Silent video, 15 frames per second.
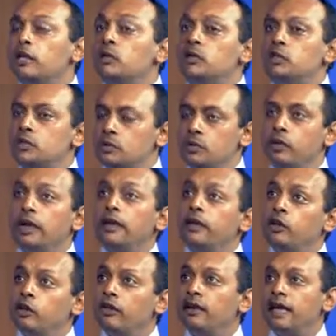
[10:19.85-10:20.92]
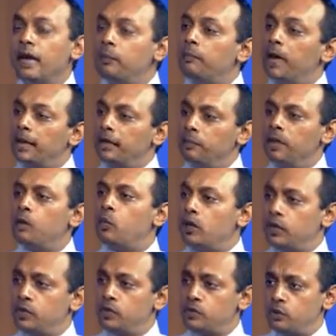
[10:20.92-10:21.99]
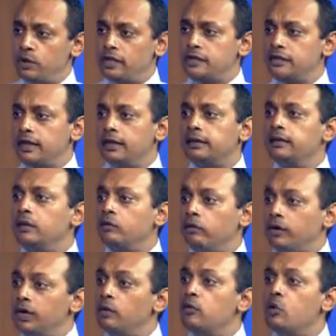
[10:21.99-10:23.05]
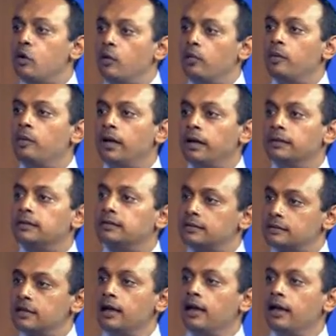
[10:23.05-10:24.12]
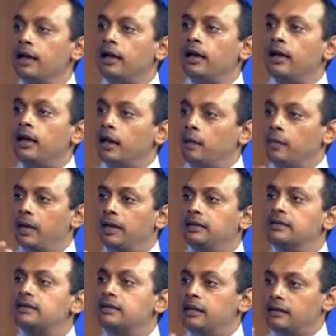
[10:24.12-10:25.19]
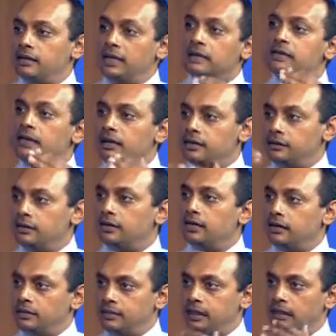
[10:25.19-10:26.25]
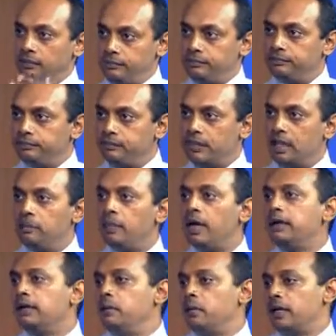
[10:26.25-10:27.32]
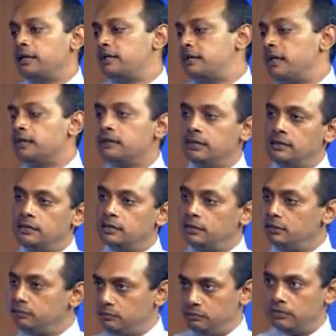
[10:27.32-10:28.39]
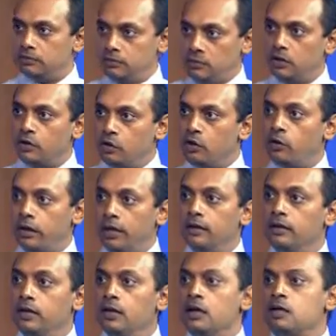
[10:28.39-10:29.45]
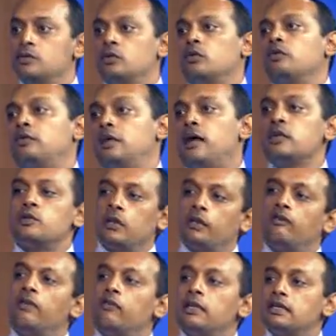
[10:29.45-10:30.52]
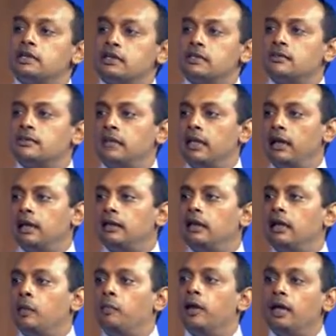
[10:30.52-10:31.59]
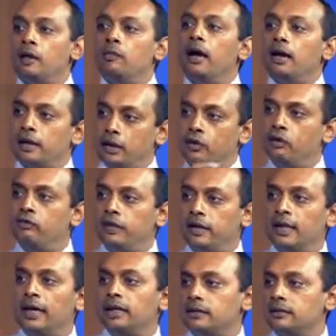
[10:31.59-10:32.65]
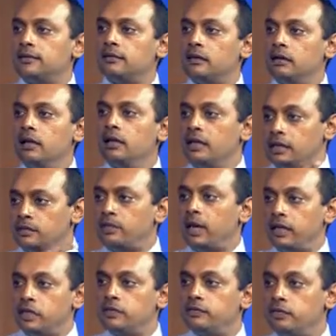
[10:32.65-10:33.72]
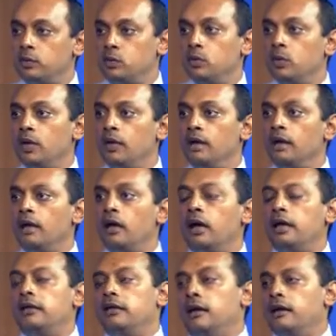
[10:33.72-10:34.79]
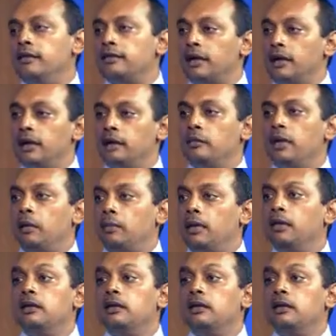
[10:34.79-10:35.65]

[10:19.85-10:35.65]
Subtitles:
During that pandemic, what it showed is that during the warmer months, it started to curtail. The pandemic started to go away. So that's one of the reasons they're piggybacking off of that, the Spanish flu, and thinking maybe...